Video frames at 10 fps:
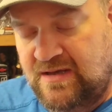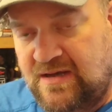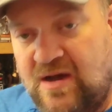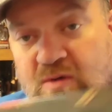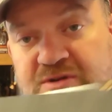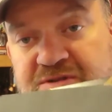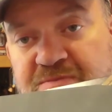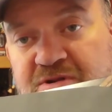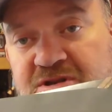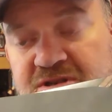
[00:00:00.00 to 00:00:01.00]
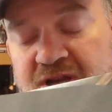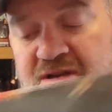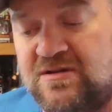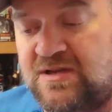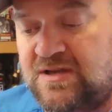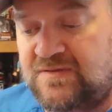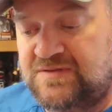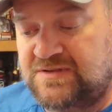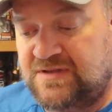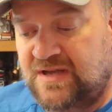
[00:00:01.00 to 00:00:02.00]
I always appreciate your
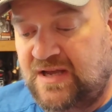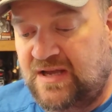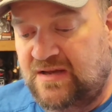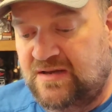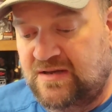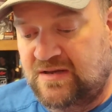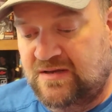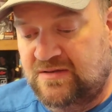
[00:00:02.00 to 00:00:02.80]
gifts, and